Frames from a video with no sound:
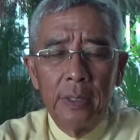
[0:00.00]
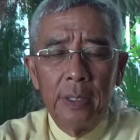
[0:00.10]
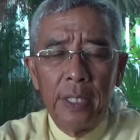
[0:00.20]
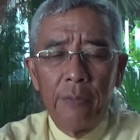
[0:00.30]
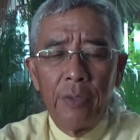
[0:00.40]

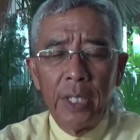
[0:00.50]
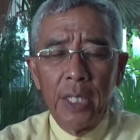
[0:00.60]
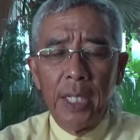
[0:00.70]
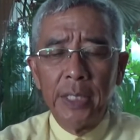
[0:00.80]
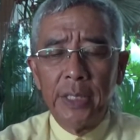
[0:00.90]
They
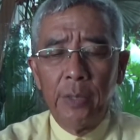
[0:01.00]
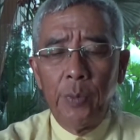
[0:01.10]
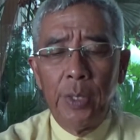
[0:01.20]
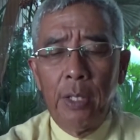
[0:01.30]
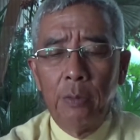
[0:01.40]
realize that
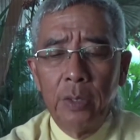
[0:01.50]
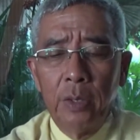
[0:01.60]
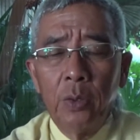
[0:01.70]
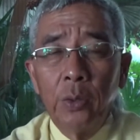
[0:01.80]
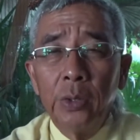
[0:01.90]
without the
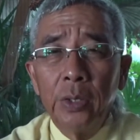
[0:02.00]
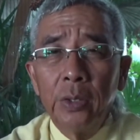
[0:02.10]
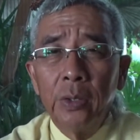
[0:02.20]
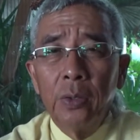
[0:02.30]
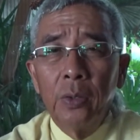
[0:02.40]
Lord,
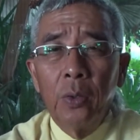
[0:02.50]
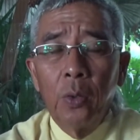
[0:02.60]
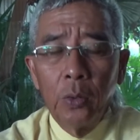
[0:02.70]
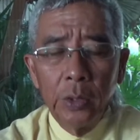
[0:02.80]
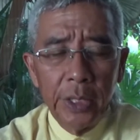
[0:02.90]

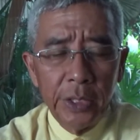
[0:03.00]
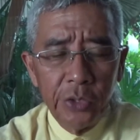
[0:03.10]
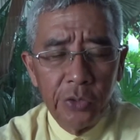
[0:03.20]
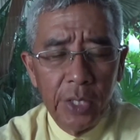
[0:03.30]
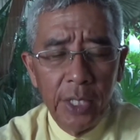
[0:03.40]
all their
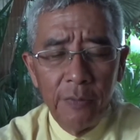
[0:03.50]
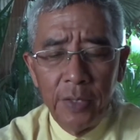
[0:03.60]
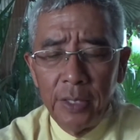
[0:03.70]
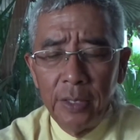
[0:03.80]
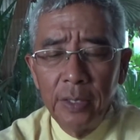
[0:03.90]

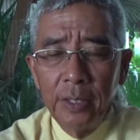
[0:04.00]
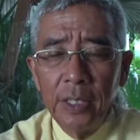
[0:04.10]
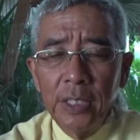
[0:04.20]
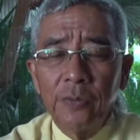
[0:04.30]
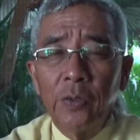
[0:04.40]
striving
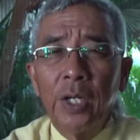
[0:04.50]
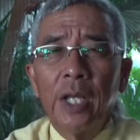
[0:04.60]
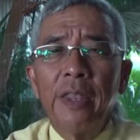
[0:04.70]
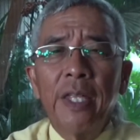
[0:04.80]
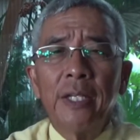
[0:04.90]
is for
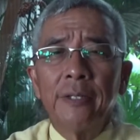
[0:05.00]
nothing.